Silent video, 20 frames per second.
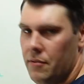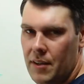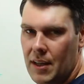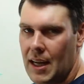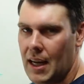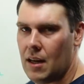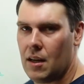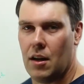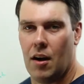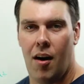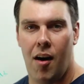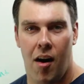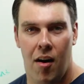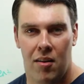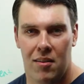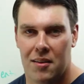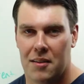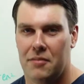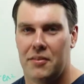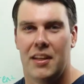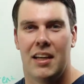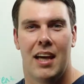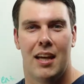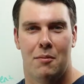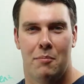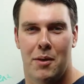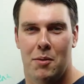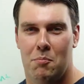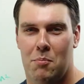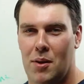you got a call or if you get
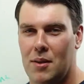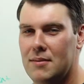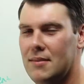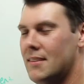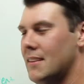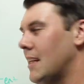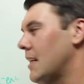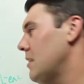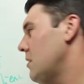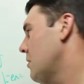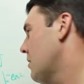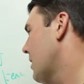them in person that you